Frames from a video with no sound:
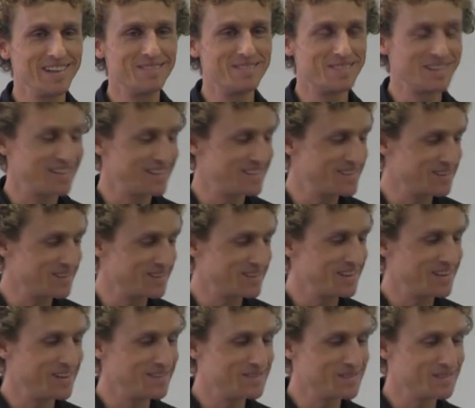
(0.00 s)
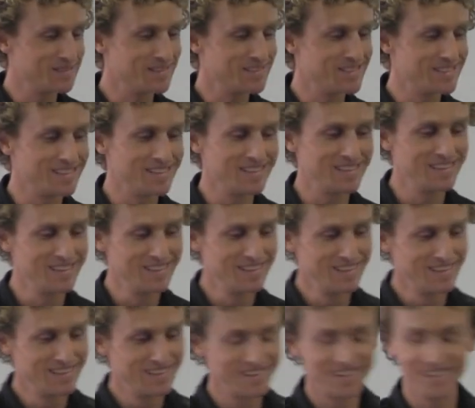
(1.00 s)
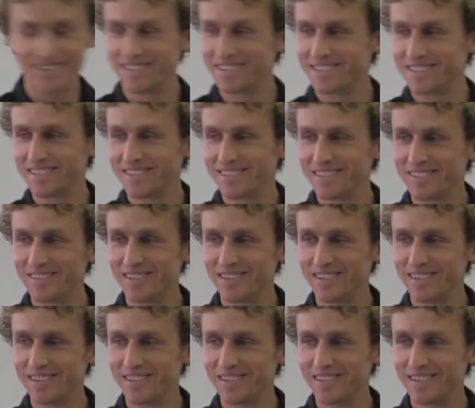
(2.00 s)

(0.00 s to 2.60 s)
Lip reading: love to talk to you afterwards, and it's